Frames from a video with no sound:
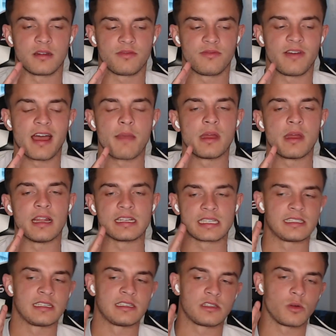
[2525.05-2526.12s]
5 minutes
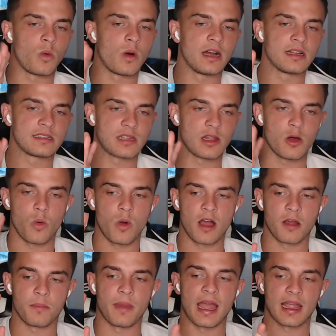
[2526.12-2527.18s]
because it's a slow
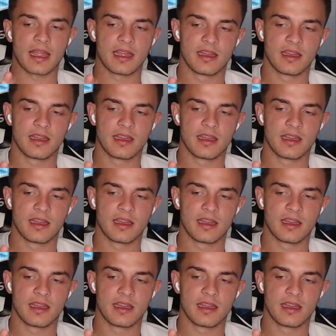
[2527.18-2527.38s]
walk back.